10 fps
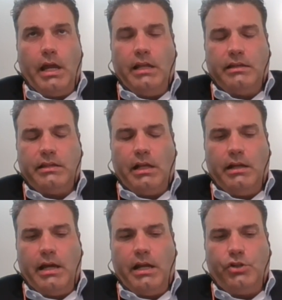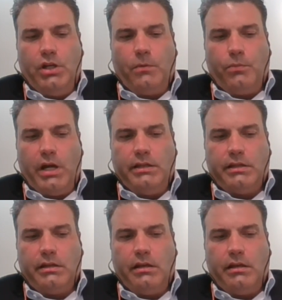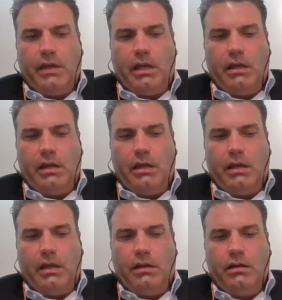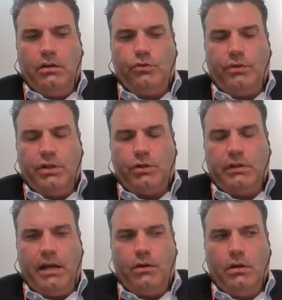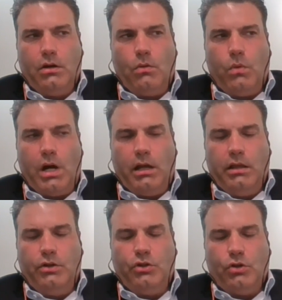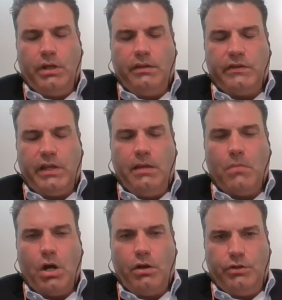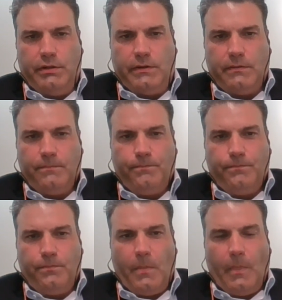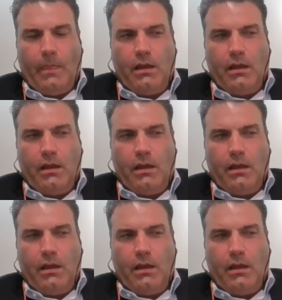and sell it at a cheaper price than traditional tobacco while enjoying the same margins.